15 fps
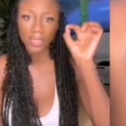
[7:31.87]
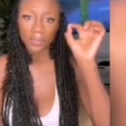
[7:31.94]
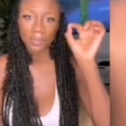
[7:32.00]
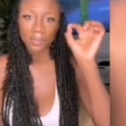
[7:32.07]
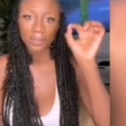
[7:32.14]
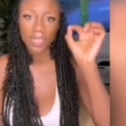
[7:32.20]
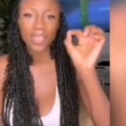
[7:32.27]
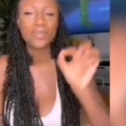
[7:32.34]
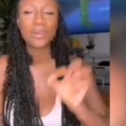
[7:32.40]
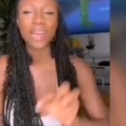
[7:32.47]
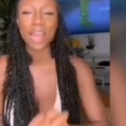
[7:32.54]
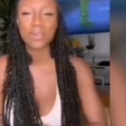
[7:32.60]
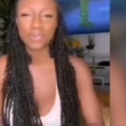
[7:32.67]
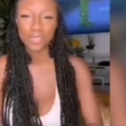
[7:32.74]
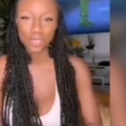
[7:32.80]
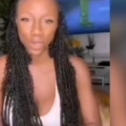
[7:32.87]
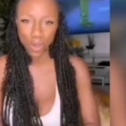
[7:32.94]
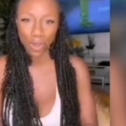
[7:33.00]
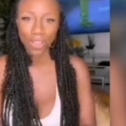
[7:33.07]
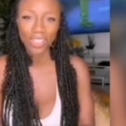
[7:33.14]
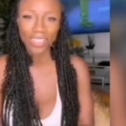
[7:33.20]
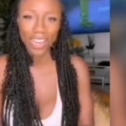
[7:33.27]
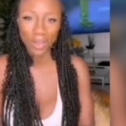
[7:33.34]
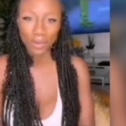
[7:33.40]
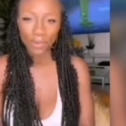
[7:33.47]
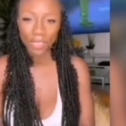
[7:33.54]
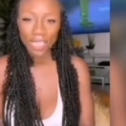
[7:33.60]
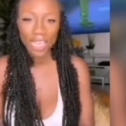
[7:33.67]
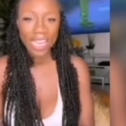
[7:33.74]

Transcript: him, but I will talk now.